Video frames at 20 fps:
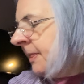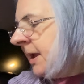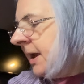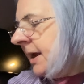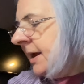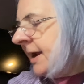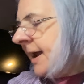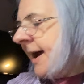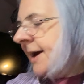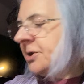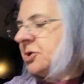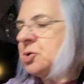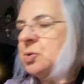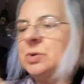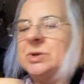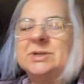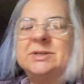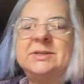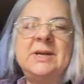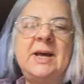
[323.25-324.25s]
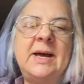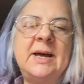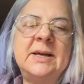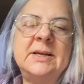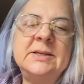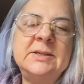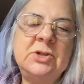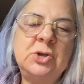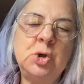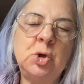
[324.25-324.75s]
it actually
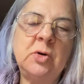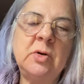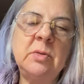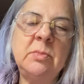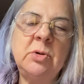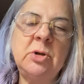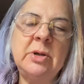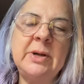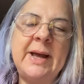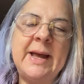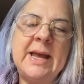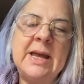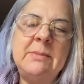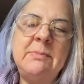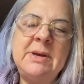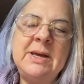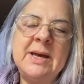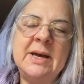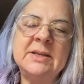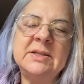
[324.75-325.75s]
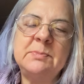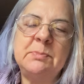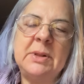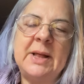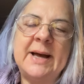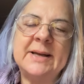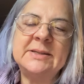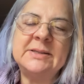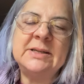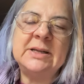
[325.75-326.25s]
says durable ABS
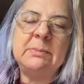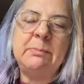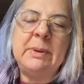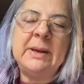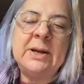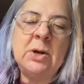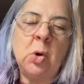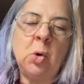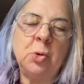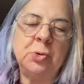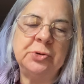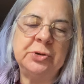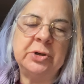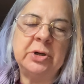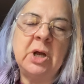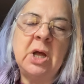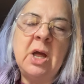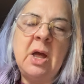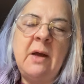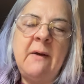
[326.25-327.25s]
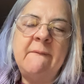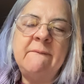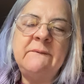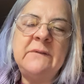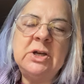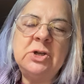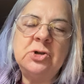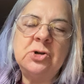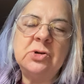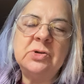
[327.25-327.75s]
plastic pin holder,
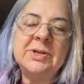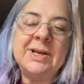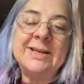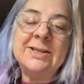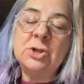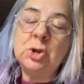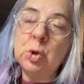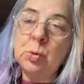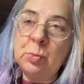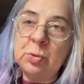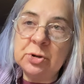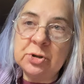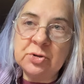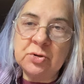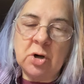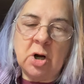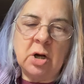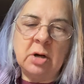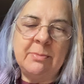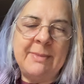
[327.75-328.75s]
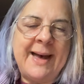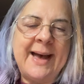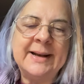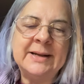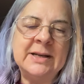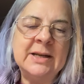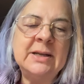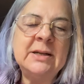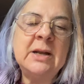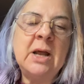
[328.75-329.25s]
features a super strong
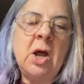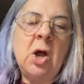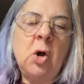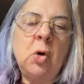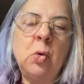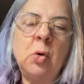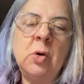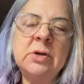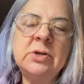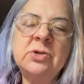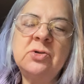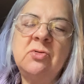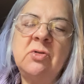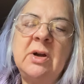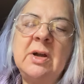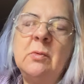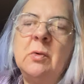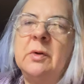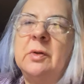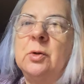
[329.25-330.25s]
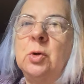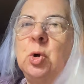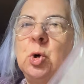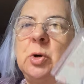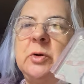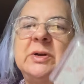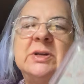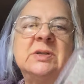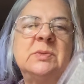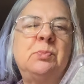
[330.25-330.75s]
magnet, works great with
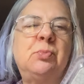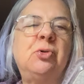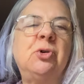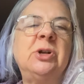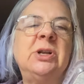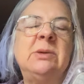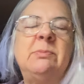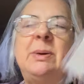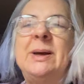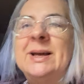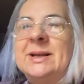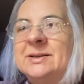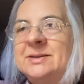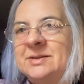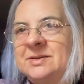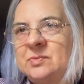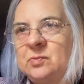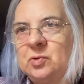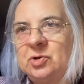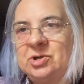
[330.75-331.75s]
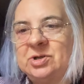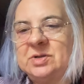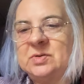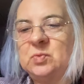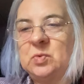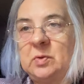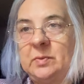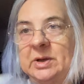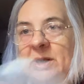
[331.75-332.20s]
Lori's pretty pins, which is what we